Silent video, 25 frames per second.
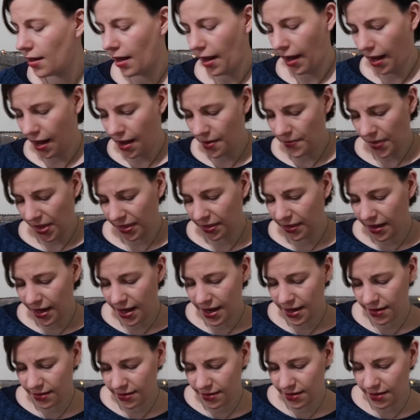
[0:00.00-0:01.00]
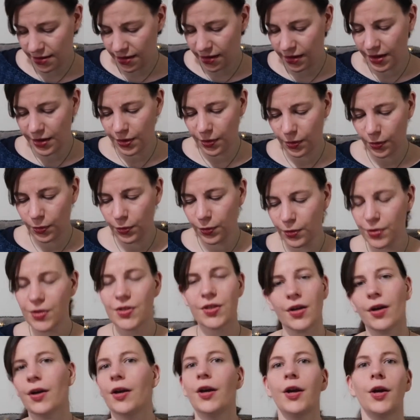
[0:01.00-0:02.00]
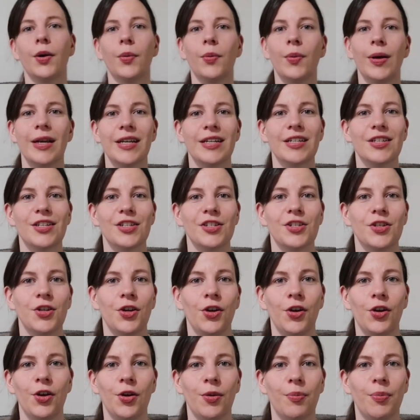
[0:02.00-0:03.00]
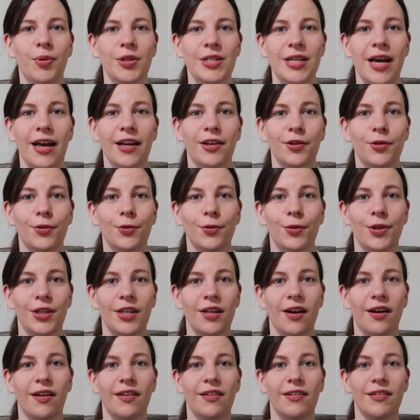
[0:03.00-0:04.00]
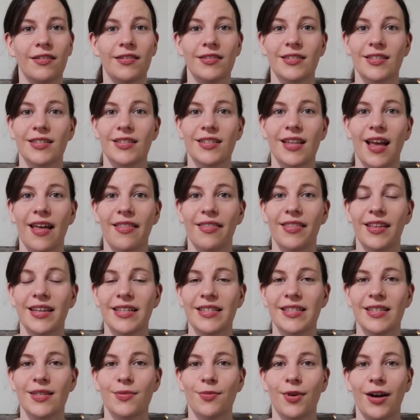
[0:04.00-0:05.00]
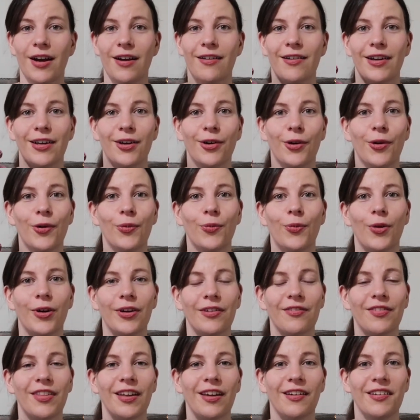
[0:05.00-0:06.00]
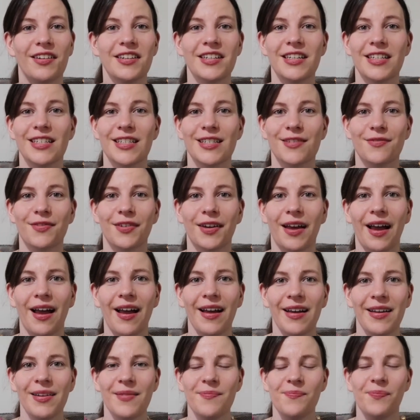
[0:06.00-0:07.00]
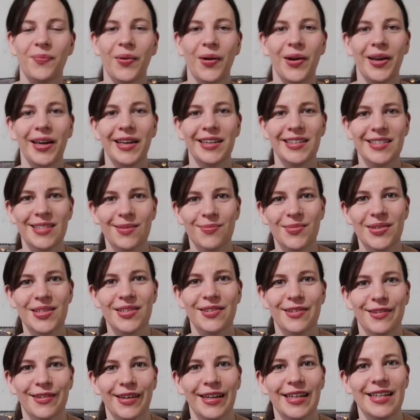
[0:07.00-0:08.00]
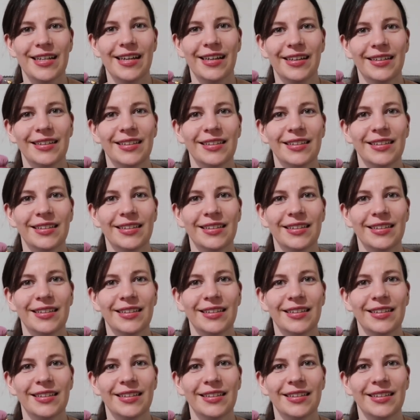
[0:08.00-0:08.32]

Then I also went to Botanical Yarns, and this is where I got one of the ideas for buying some Surrey